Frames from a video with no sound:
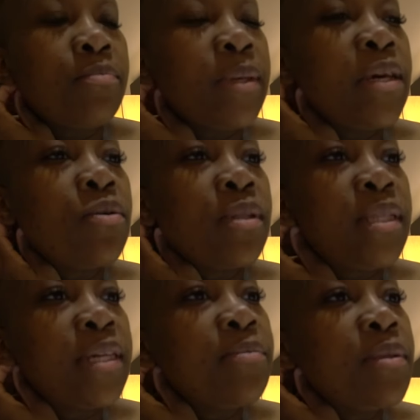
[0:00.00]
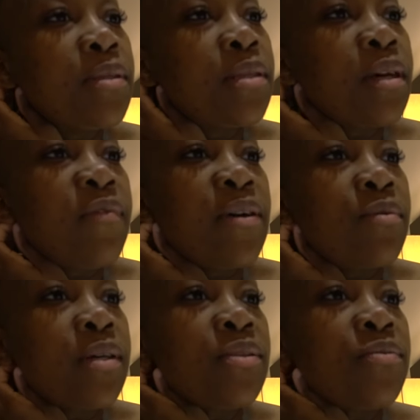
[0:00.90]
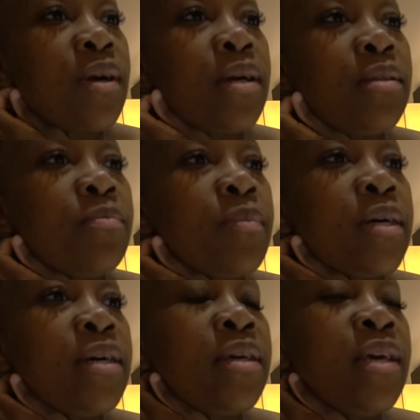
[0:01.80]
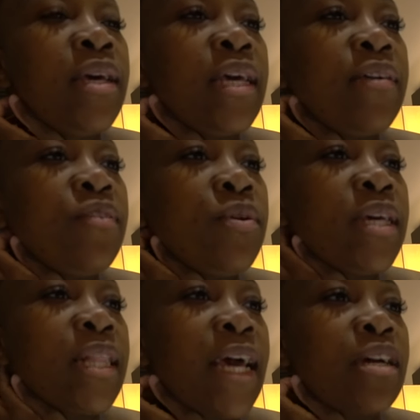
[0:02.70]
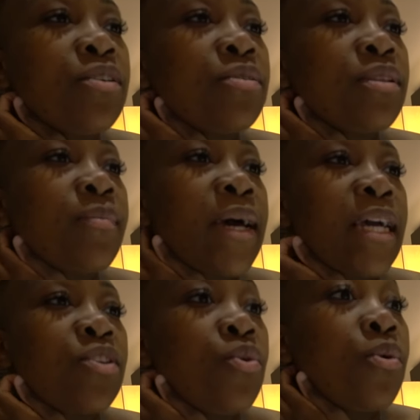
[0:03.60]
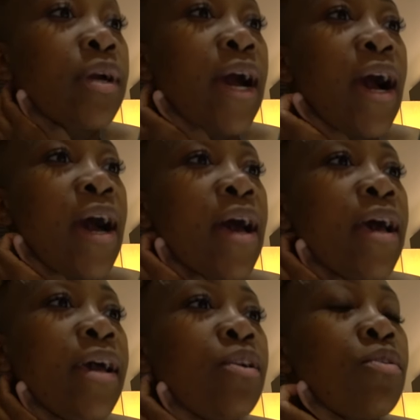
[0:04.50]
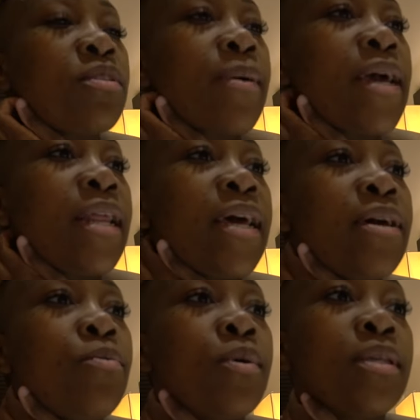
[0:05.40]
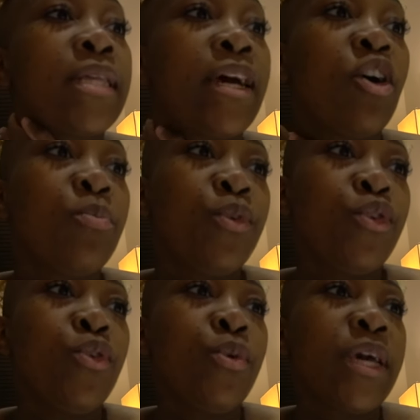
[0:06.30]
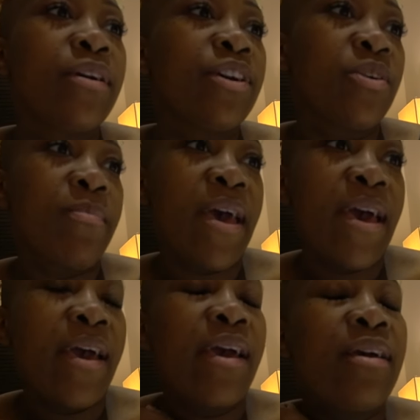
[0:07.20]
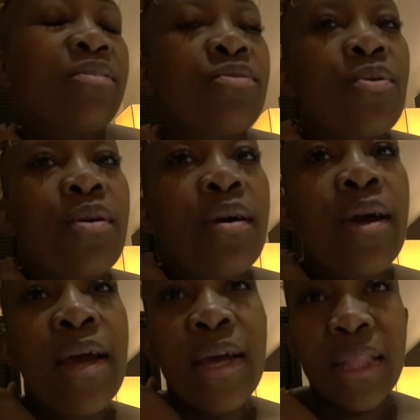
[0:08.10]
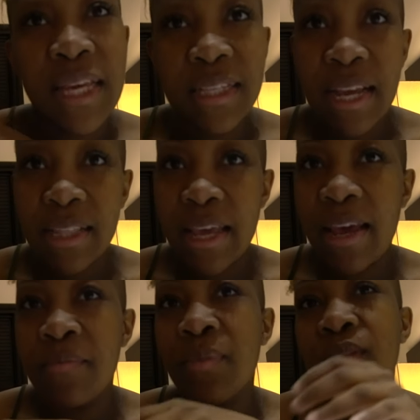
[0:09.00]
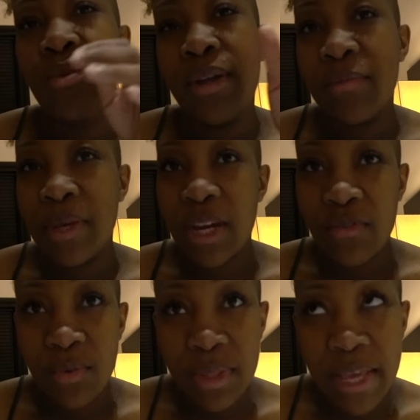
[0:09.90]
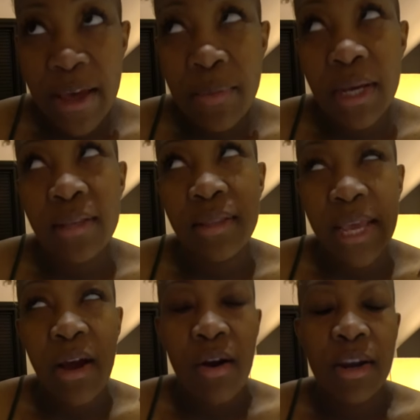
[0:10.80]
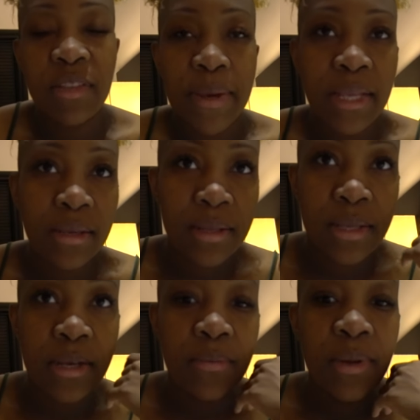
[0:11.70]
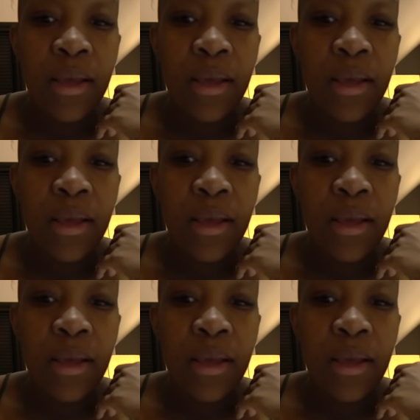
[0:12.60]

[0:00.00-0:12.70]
big on tips and stuff at restaurants, but if you get like somebody like a tour guide or somebody that wants to help you carry your bags or things like that, you do have to be careful with that because they are expecting a tip.